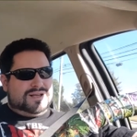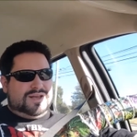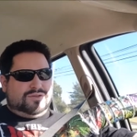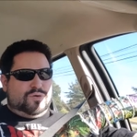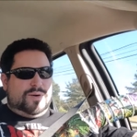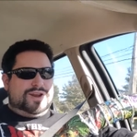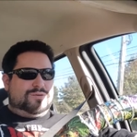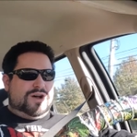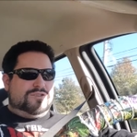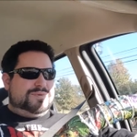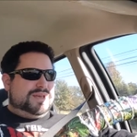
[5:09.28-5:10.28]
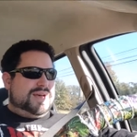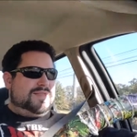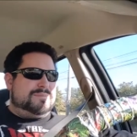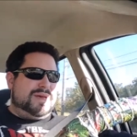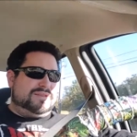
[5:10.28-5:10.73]
you know, 2012 being
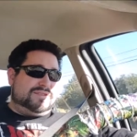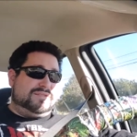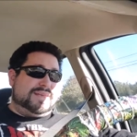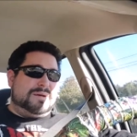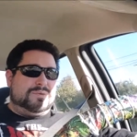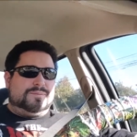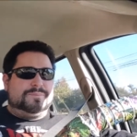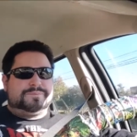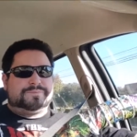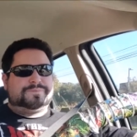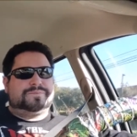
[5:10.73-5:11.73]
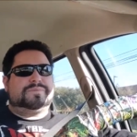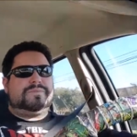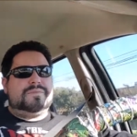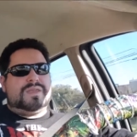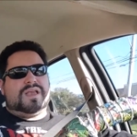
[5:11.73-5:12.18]
kind of the best example,
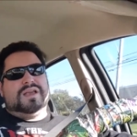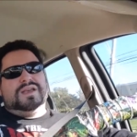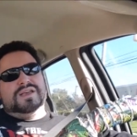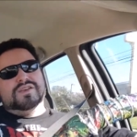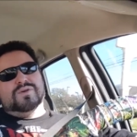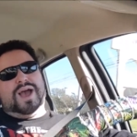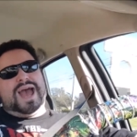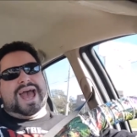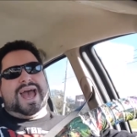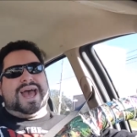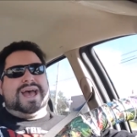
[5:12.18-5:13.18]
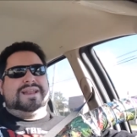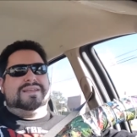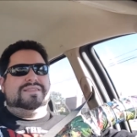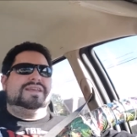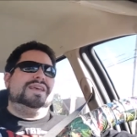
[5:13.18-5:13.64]
you
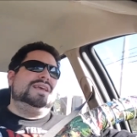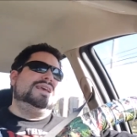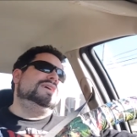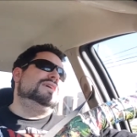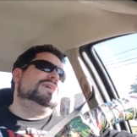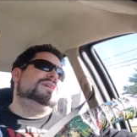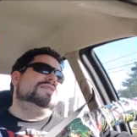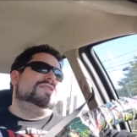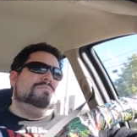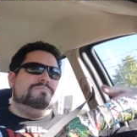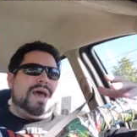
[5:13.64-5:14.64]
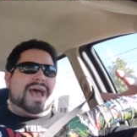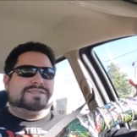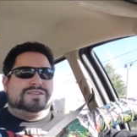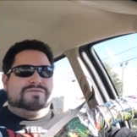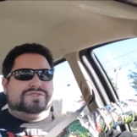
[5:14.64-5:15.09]
had the the
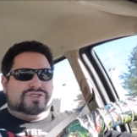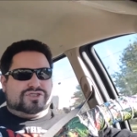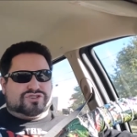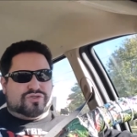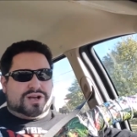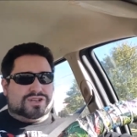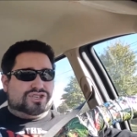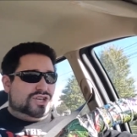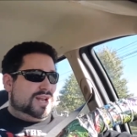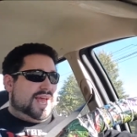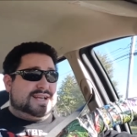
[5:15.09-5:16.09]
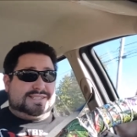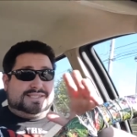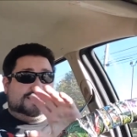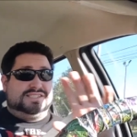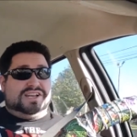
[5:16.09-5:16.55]
massive destruction as
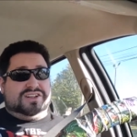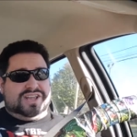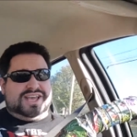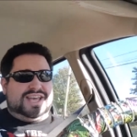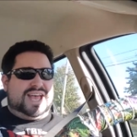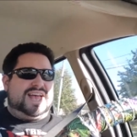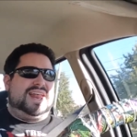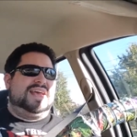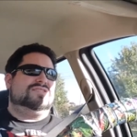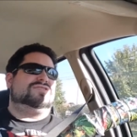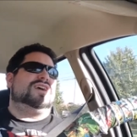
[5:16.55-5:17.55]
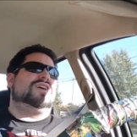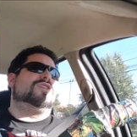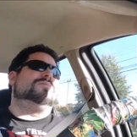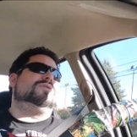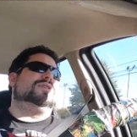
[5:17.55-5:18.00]
silly and as
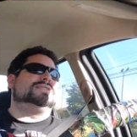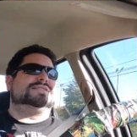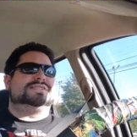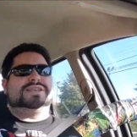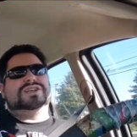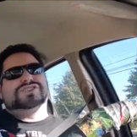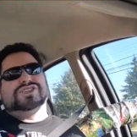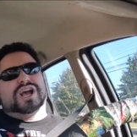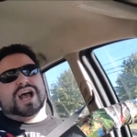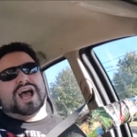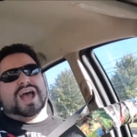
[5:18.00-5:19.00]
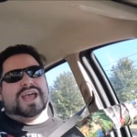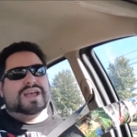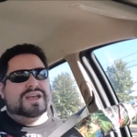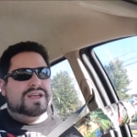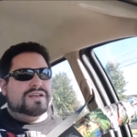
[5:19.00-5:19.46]
terrible and as
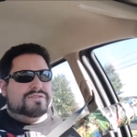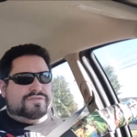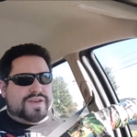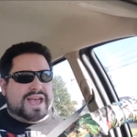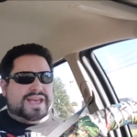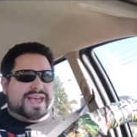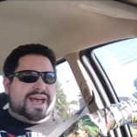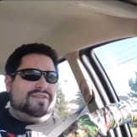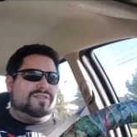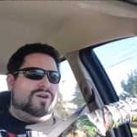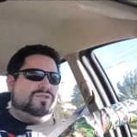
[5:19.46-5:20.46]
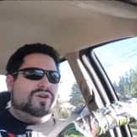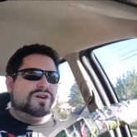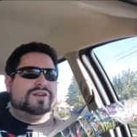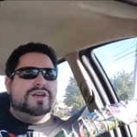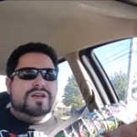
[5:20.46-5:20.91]
CGI fake as it all
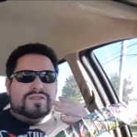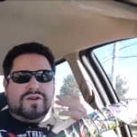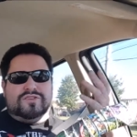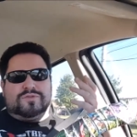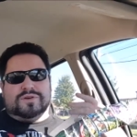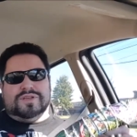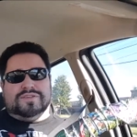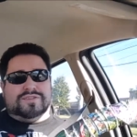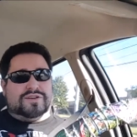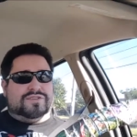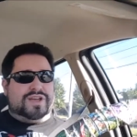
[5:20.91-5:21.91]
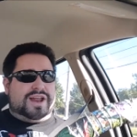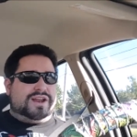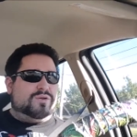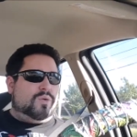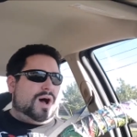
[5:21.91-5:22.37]
looked. Those were at least
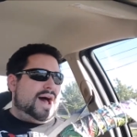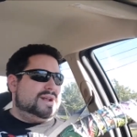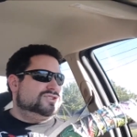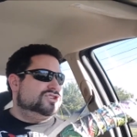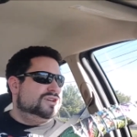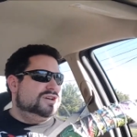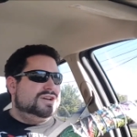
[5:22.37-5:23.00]
entertaining to watch.